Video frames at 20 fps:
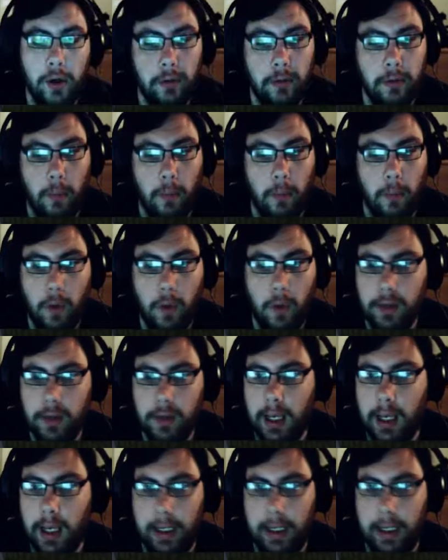from what
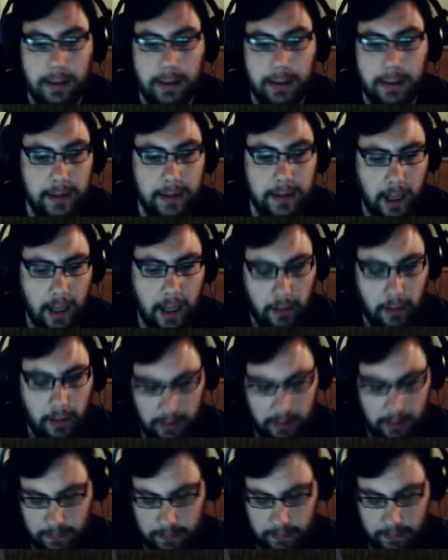I can tell of it,
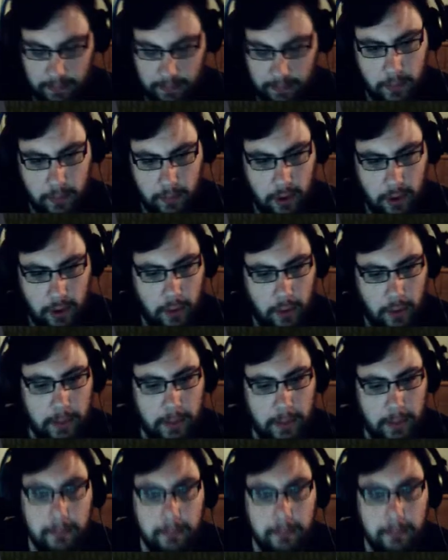excuse me,